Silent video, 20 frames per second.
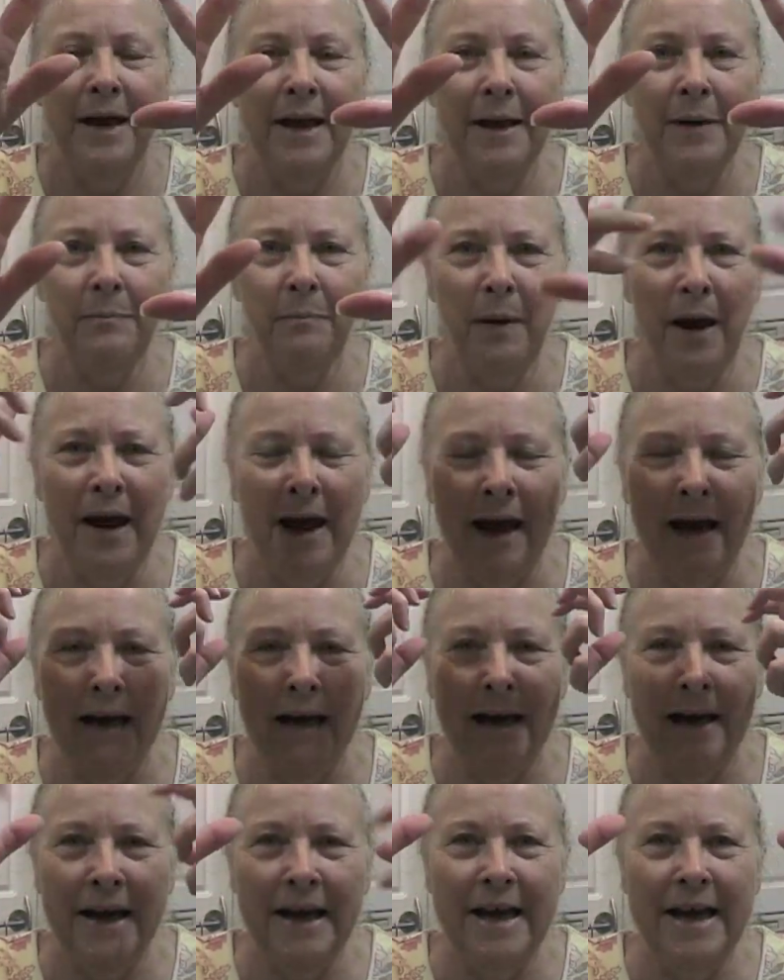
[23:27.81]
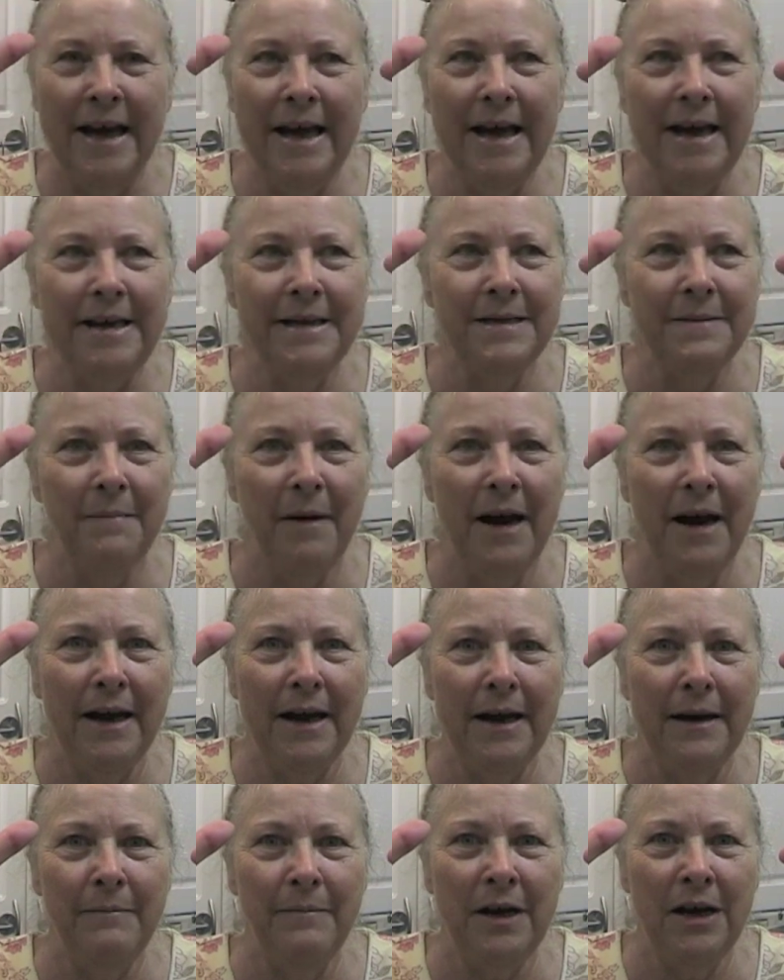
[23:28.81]
in pain. He's
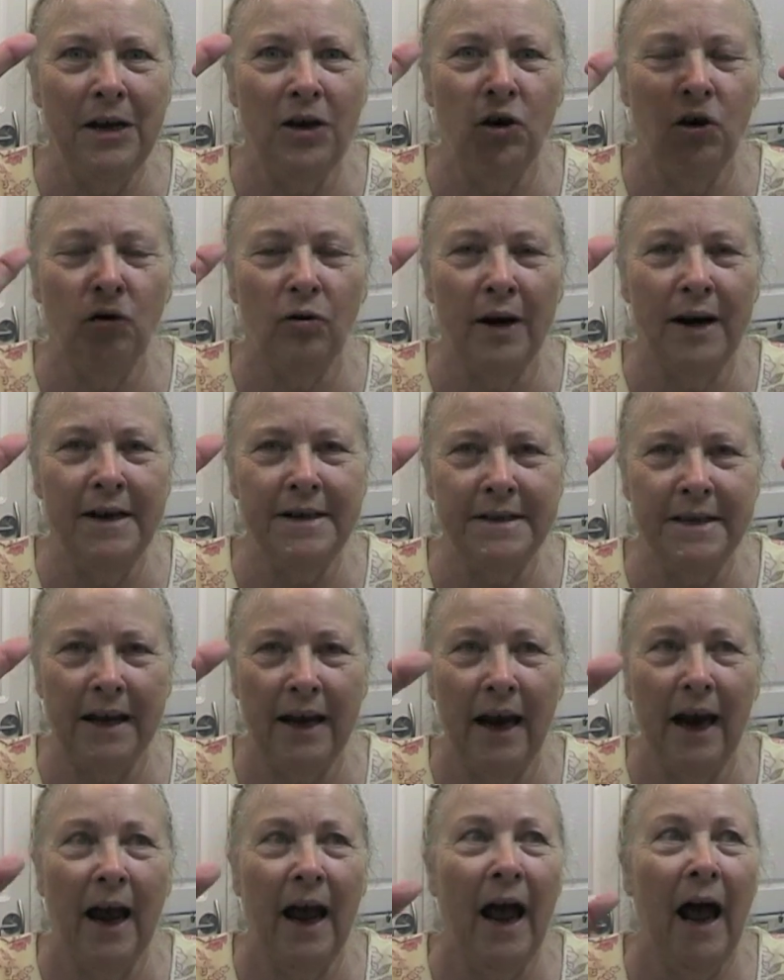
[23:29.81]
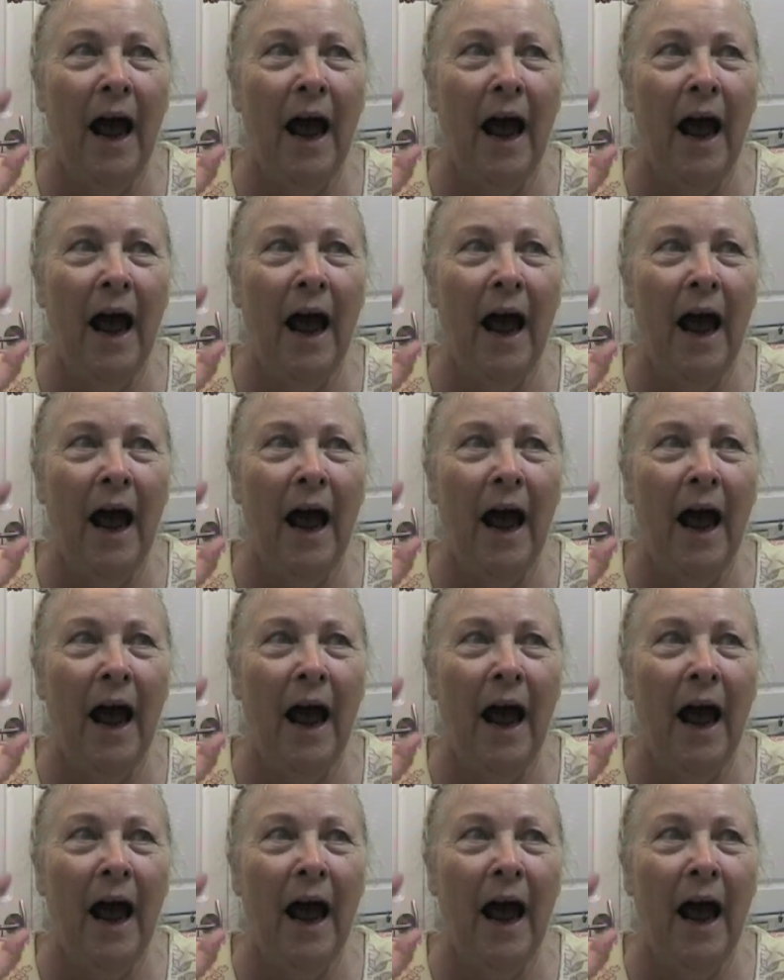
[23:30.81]
making me crazy.